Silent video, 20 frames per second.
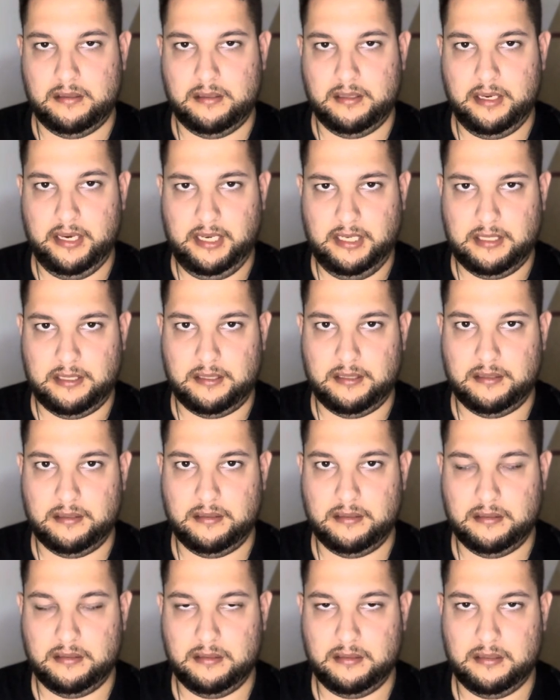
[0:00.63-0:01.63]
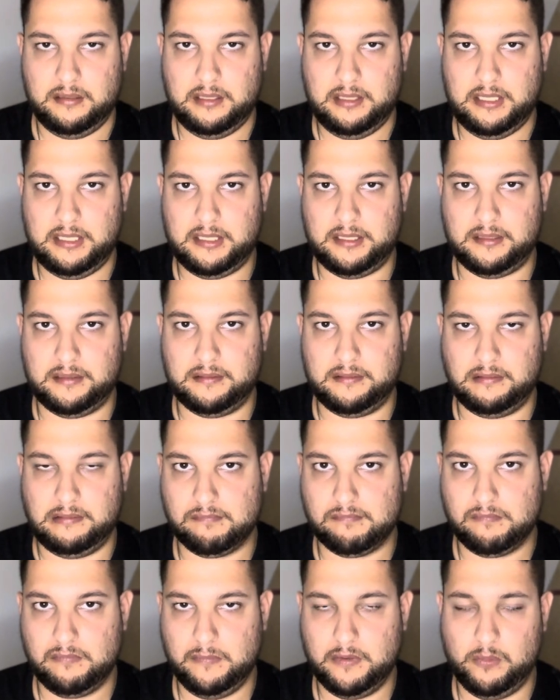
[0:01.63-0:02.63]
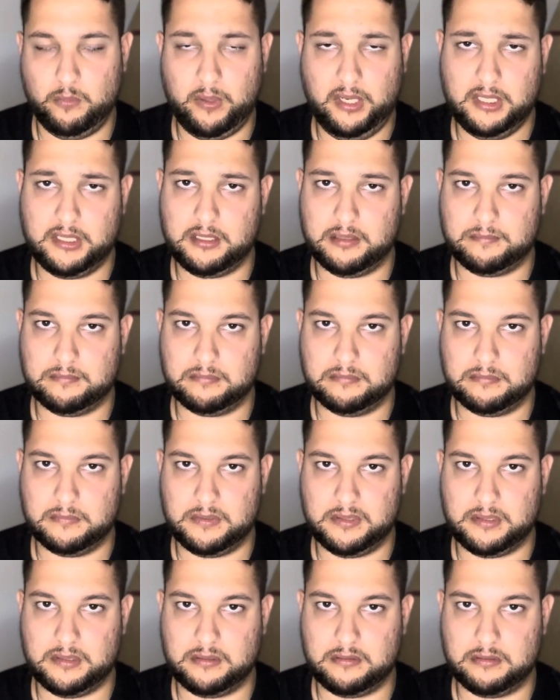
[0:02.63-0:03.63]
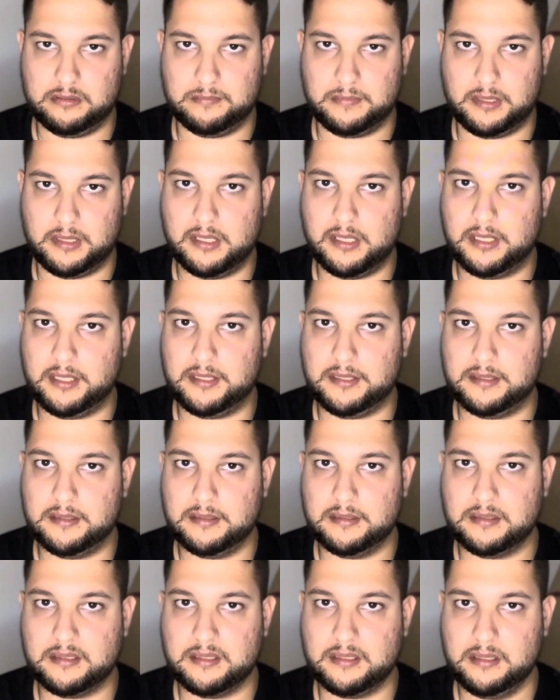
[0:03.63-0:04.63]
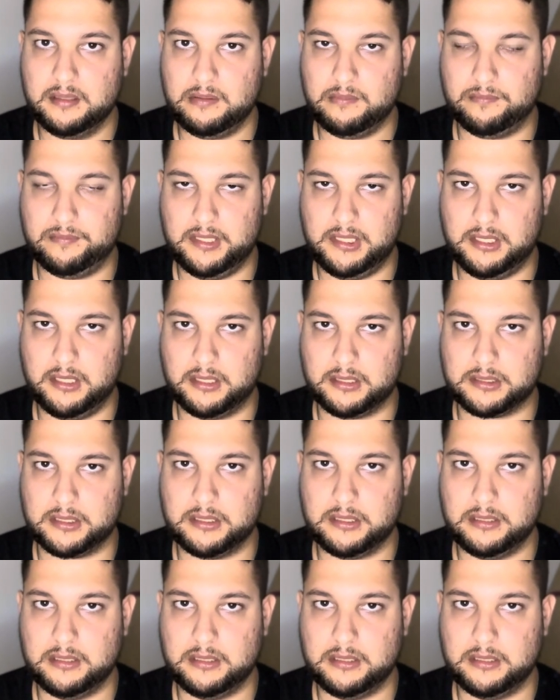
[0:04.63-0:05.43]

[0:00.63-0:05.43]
Hey, and welcome into my vlog.